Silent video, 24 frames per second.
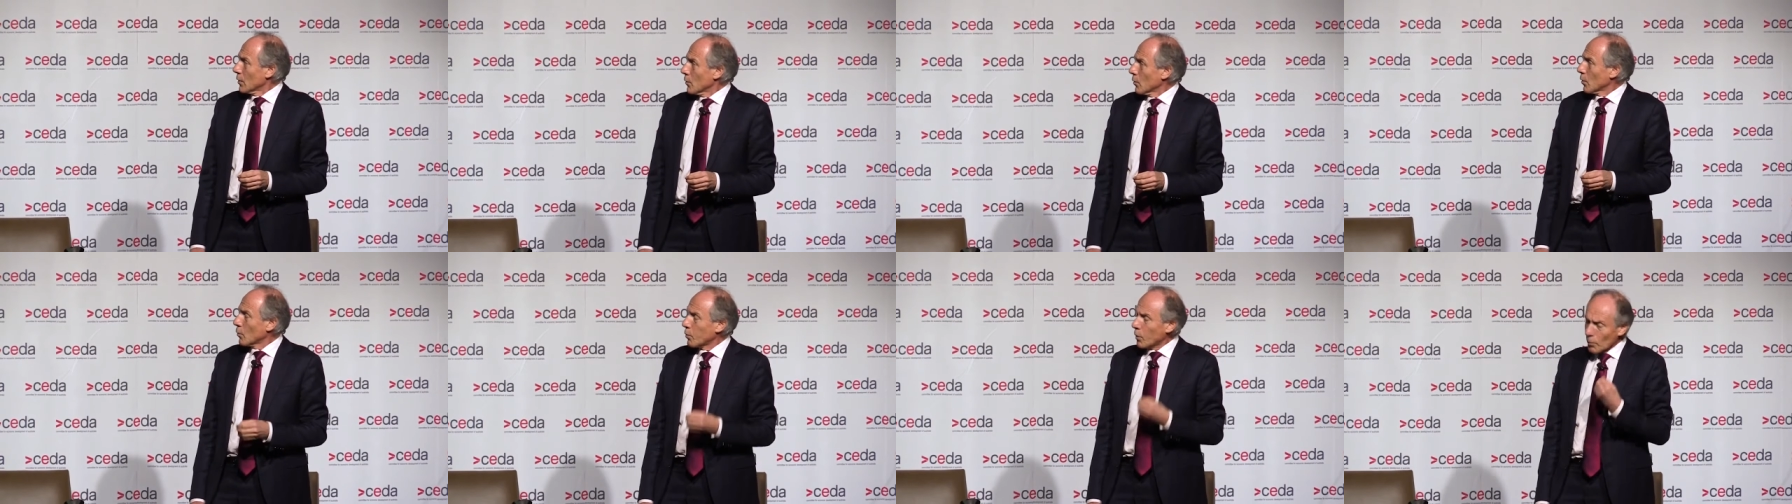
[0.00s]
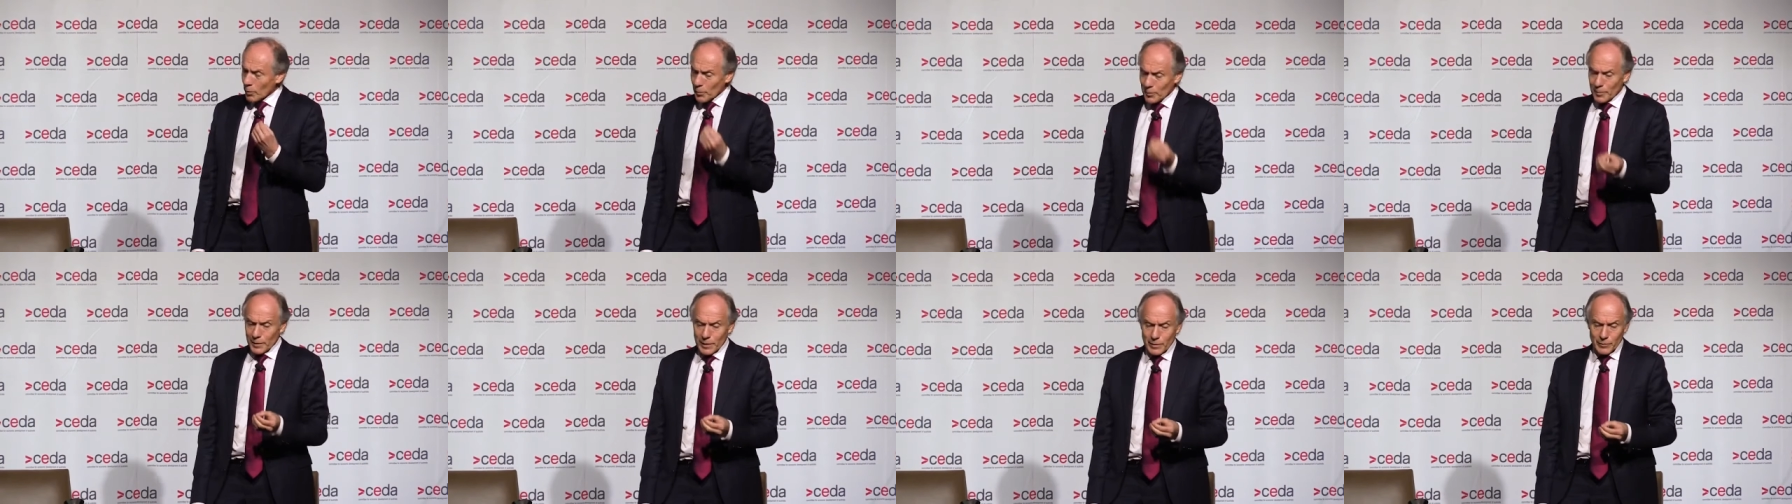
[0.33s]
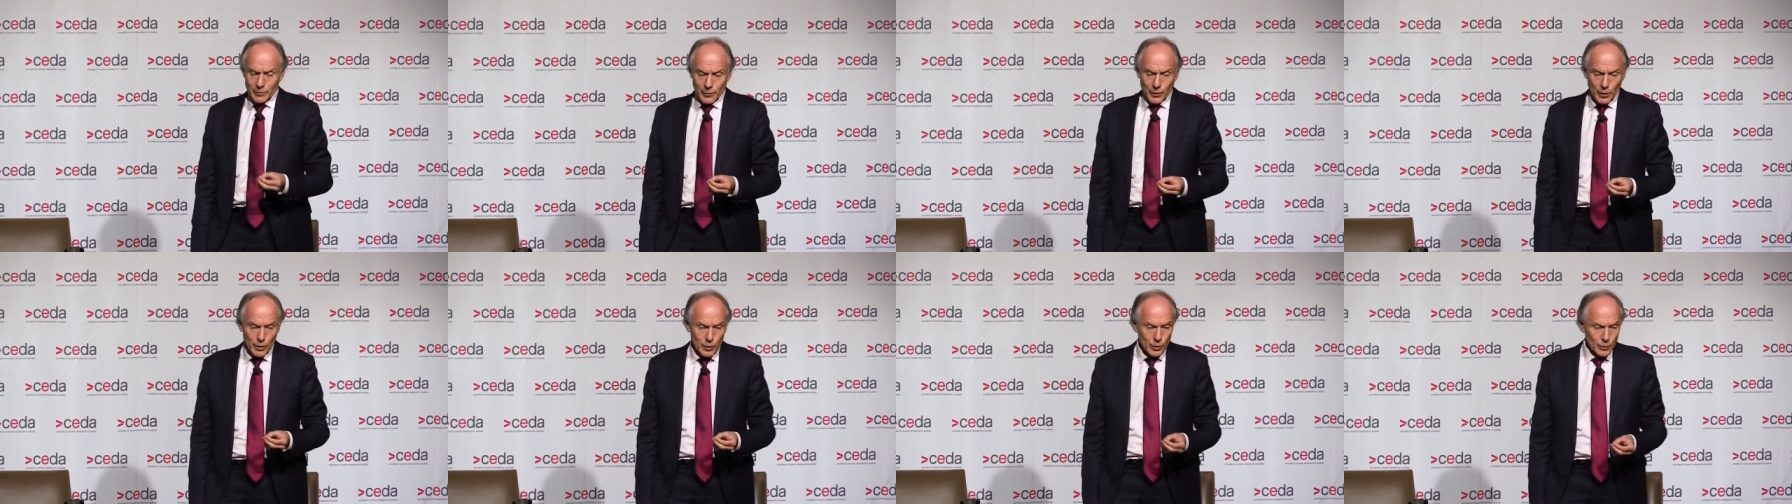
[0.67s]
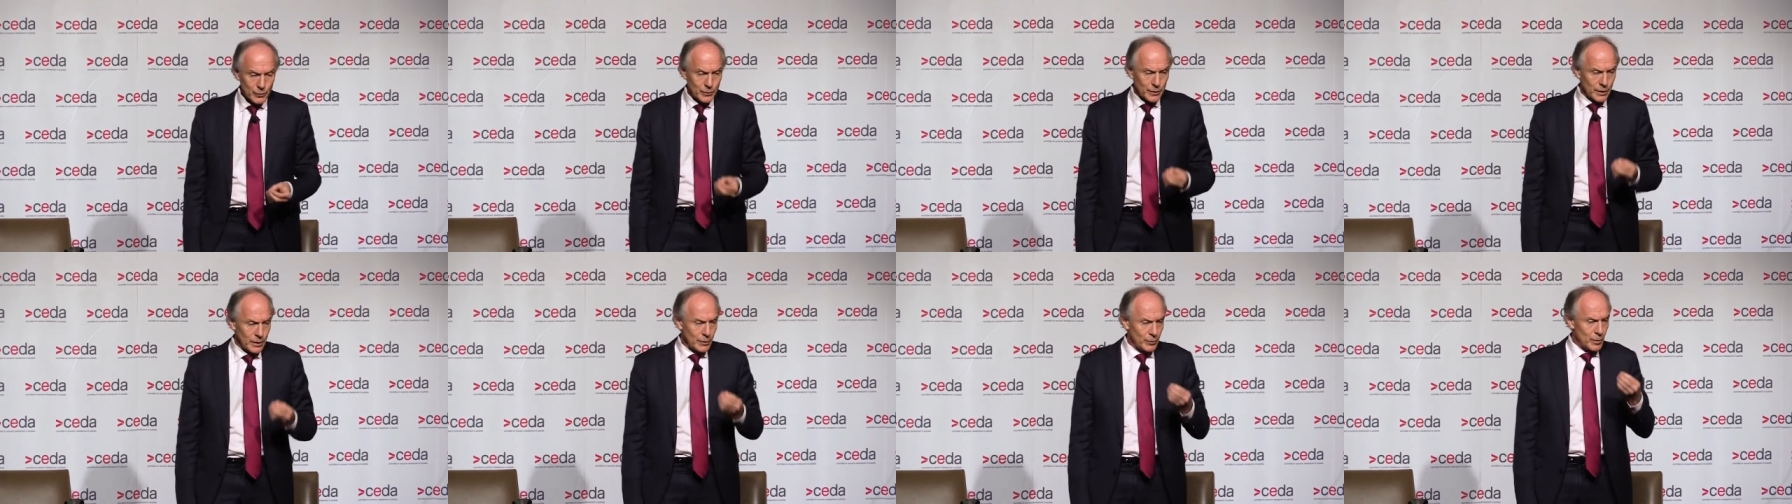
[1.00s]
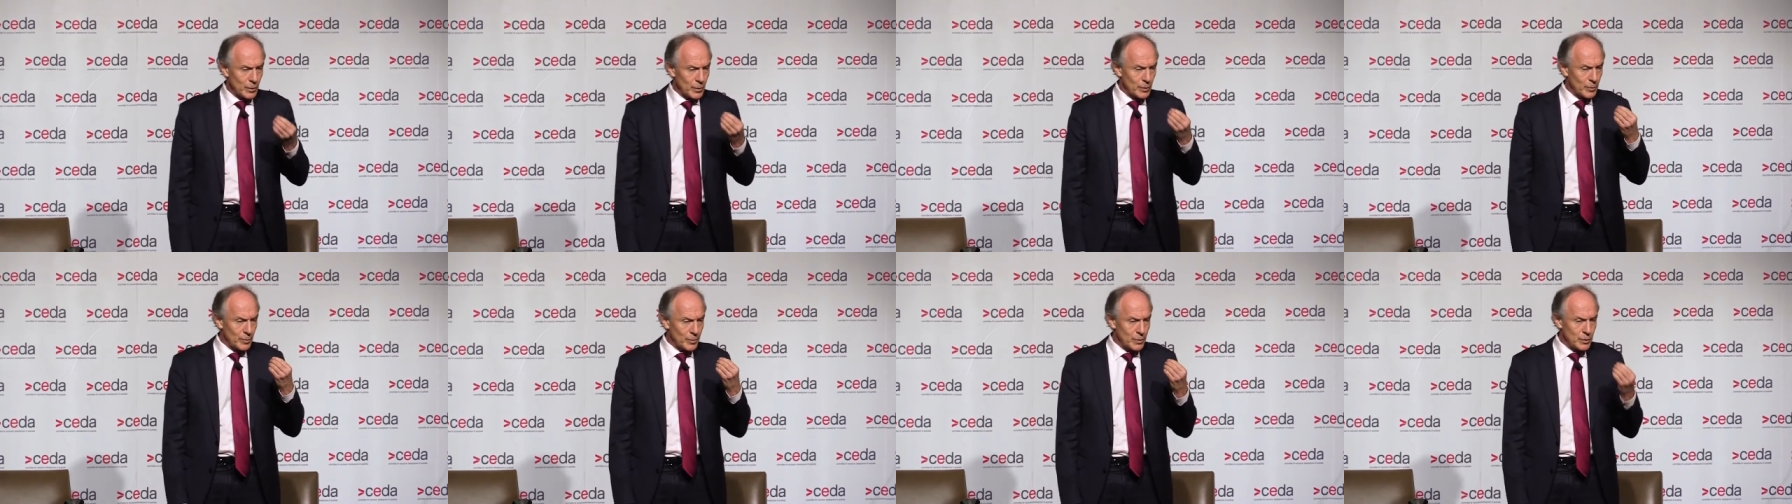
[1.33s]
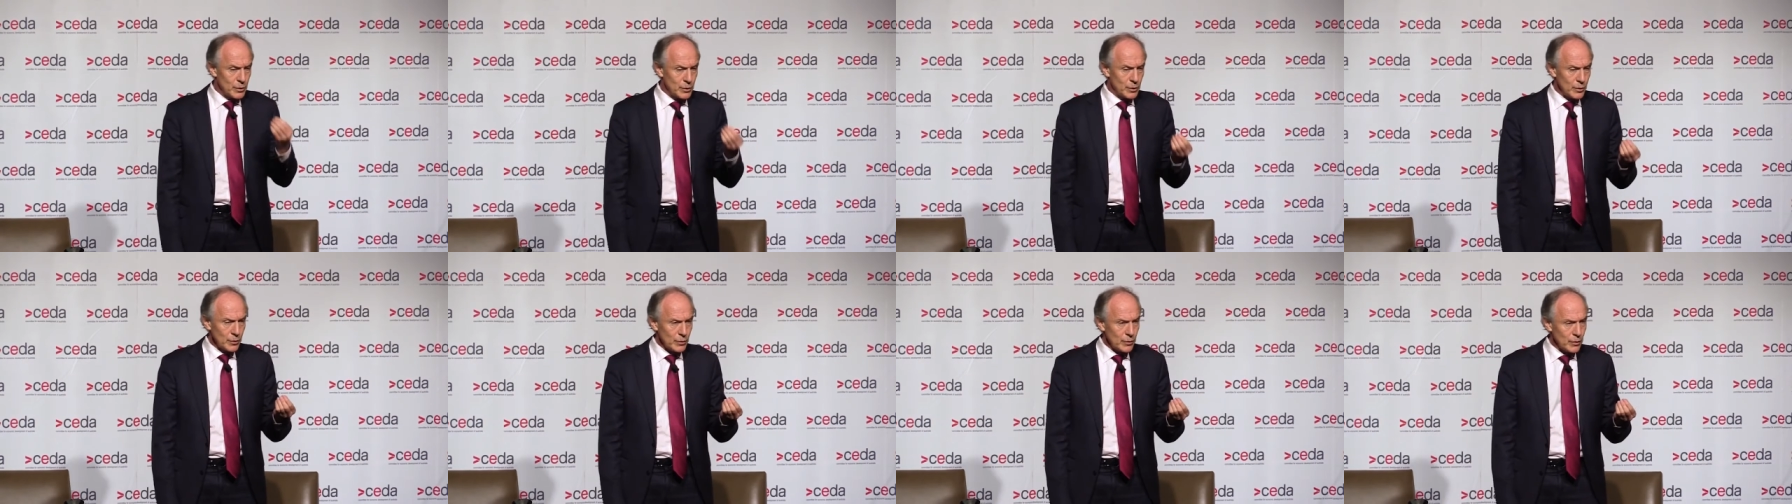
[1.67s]
Well, what would be involved if we were
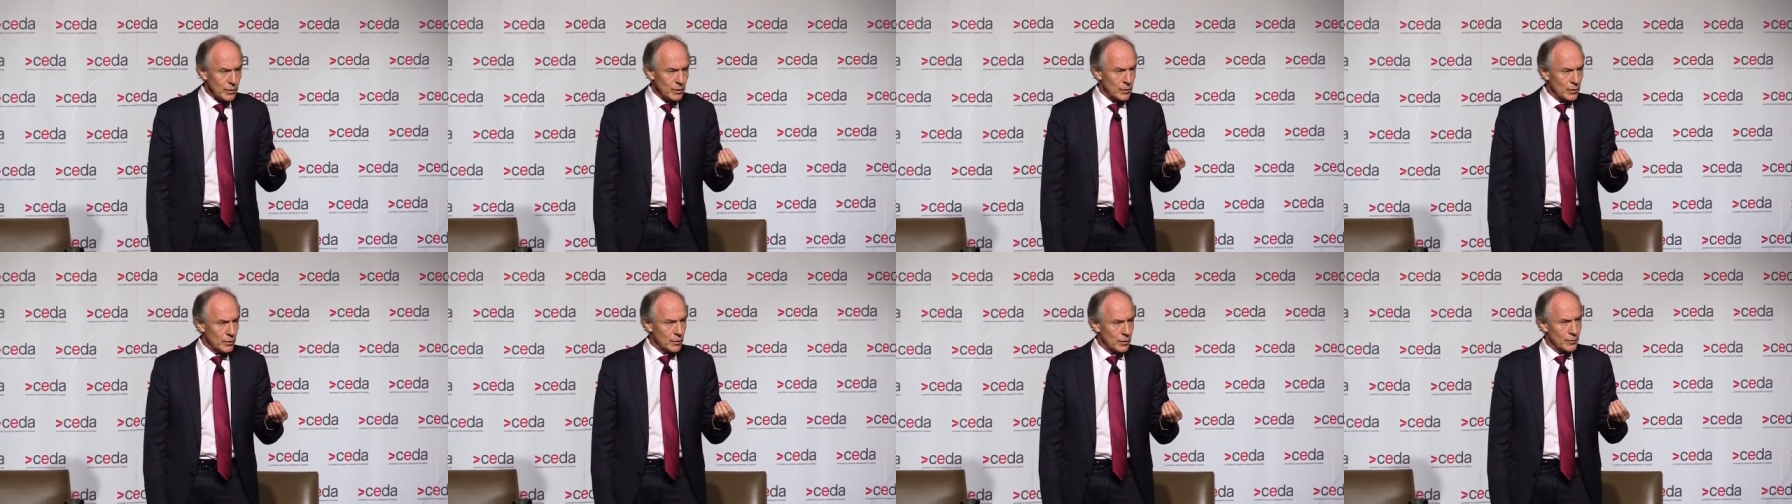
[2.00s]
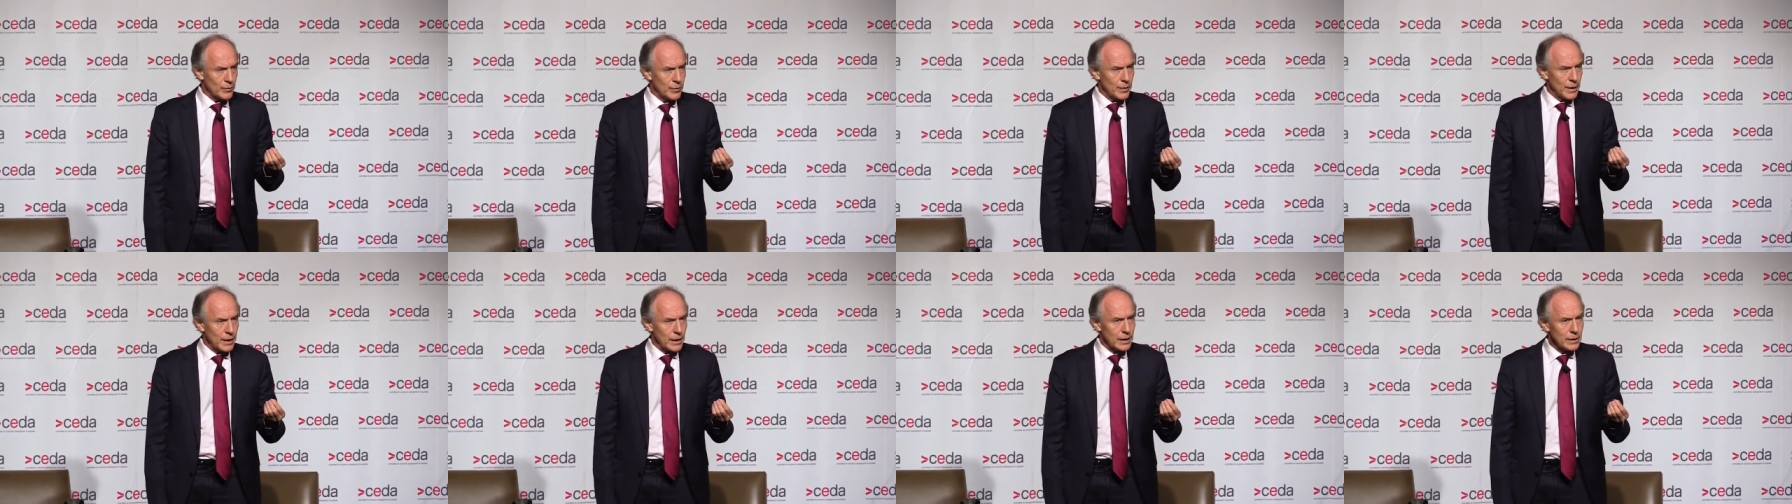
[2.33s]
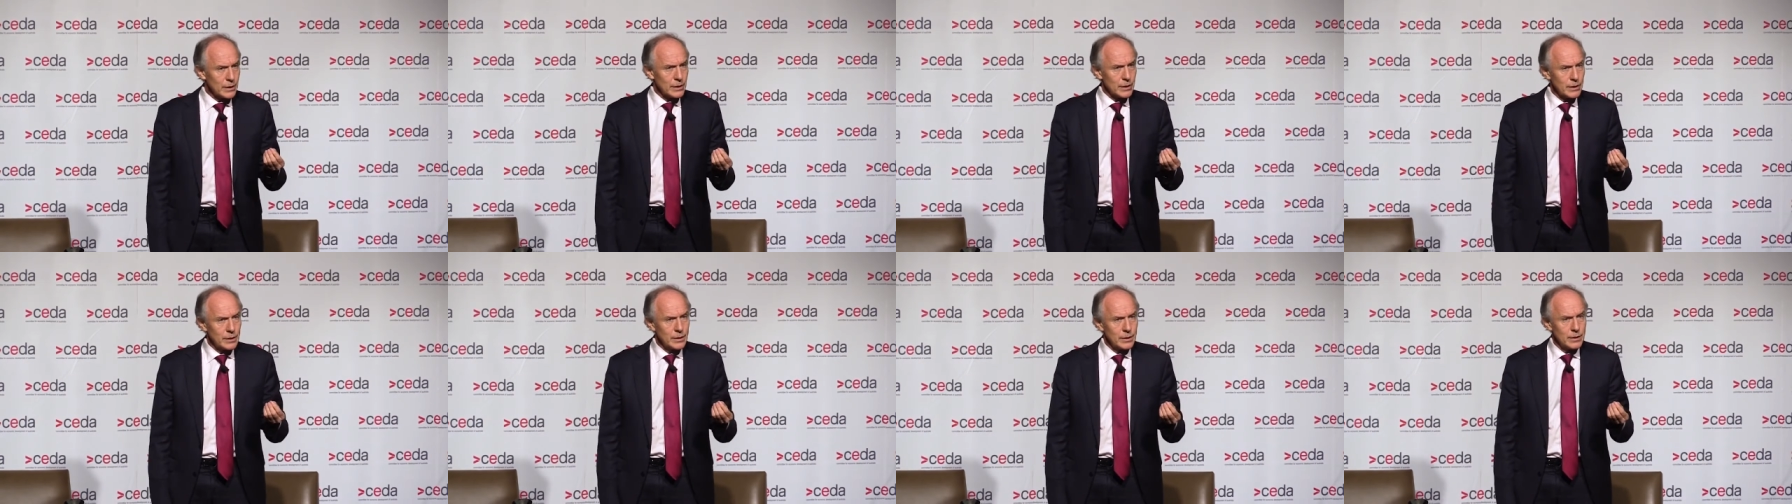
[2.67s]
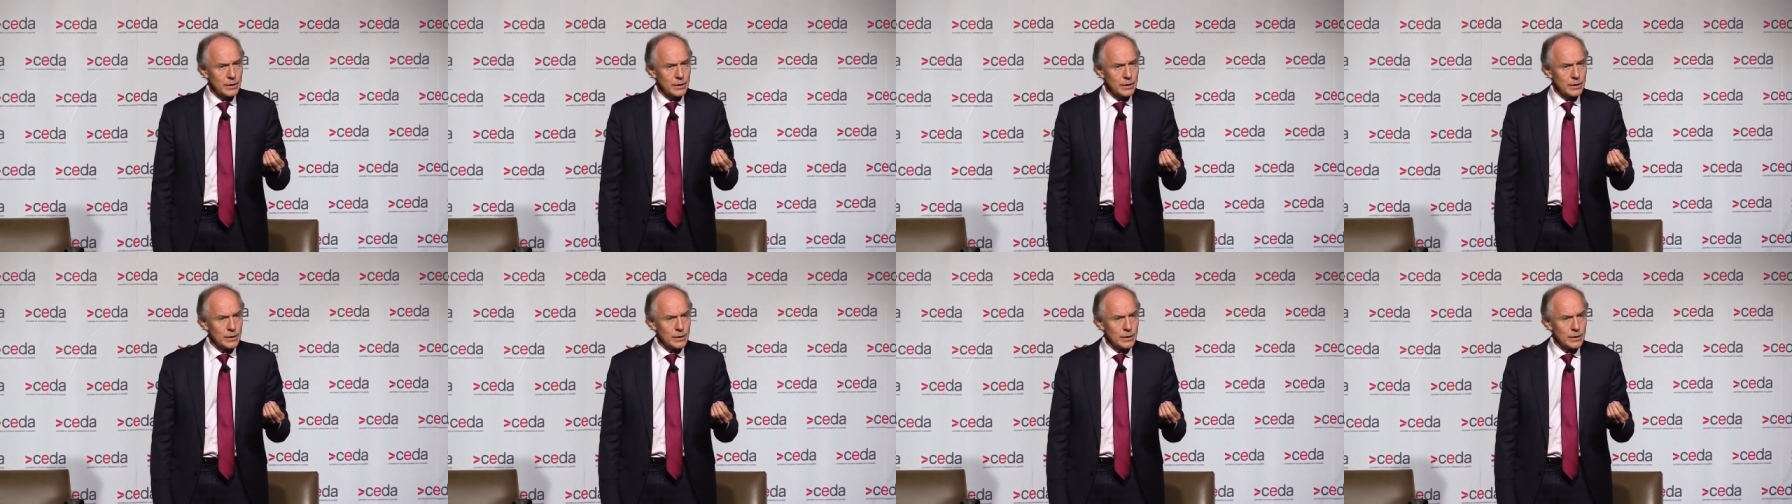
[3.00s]
producing all of that